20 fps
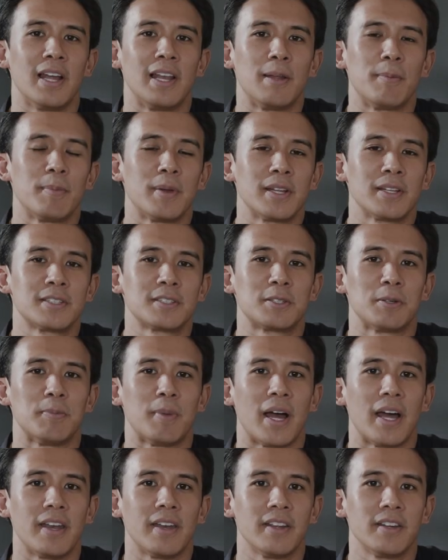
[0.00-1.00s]
elements to
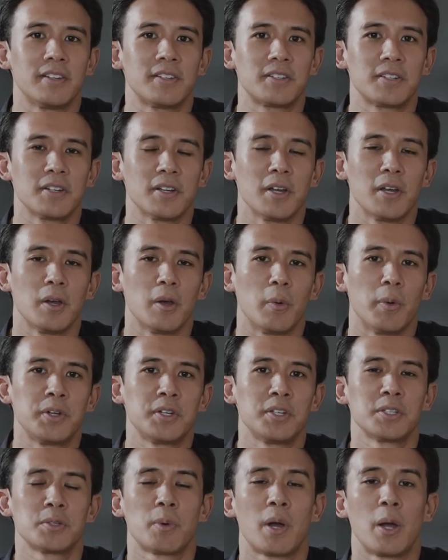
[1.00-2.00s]
manage,
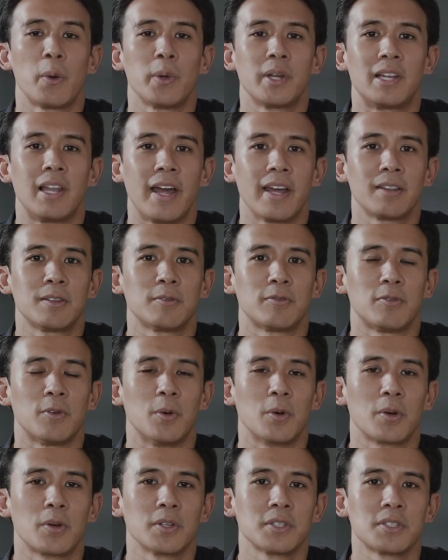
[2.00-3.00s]
which is why we'd like to
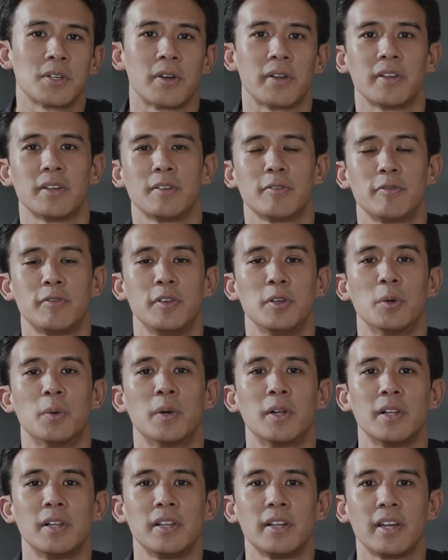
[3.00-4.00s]
focus on
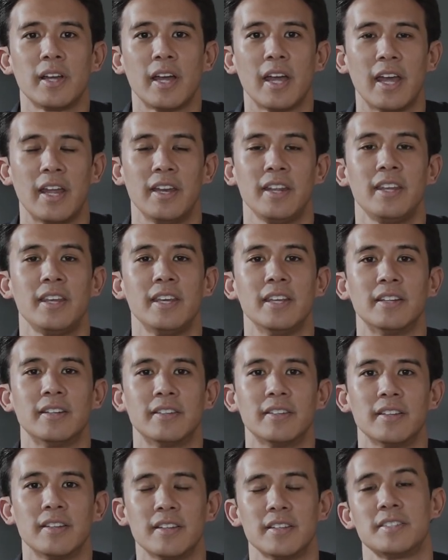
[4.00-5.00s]
fuel and heat,
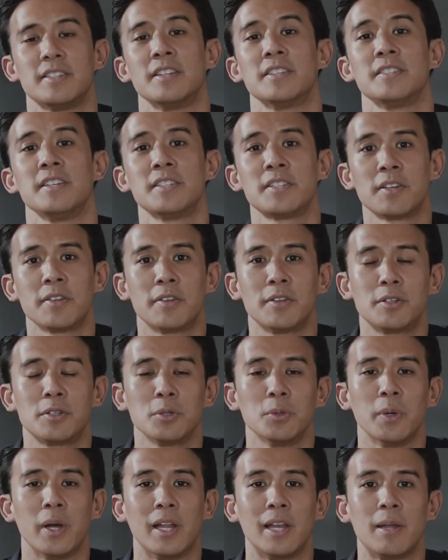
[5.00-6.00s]
since these are the
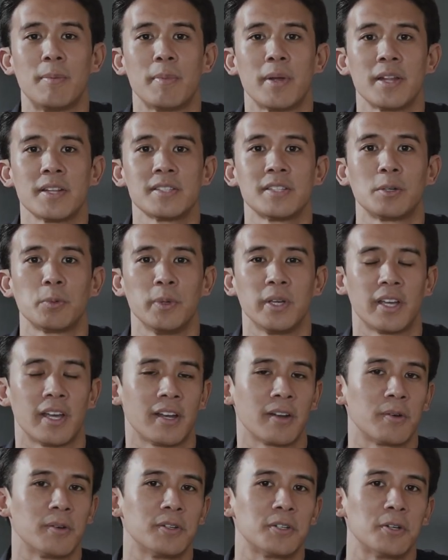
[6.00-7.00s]
two elements that we
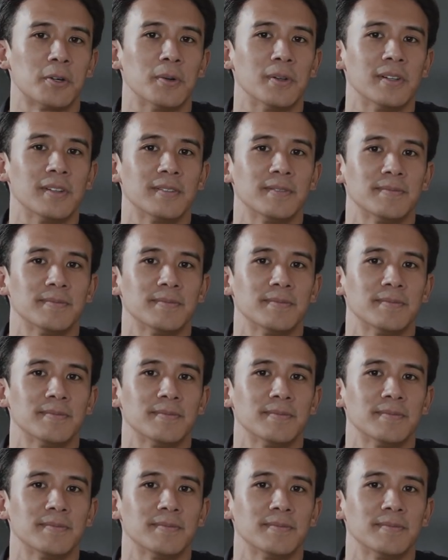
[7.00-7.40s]
can control.